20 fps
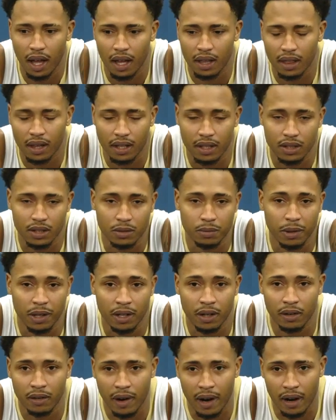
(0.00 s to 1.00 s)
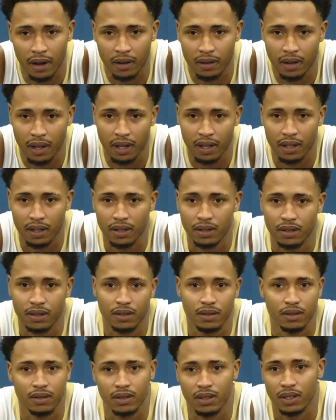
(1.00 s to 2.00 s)
think just being around, like,
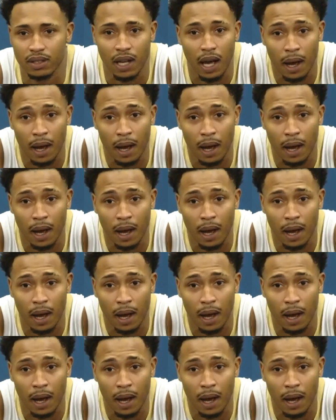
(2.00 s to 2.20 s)
these